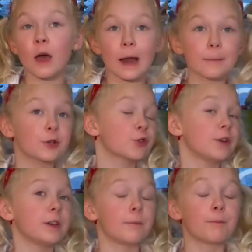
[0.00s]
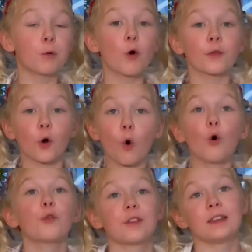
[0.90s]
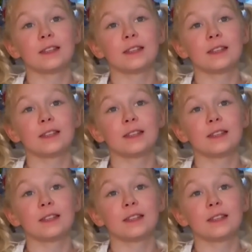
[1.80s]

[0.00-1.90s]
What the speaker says: I'm just going to pour the whole thing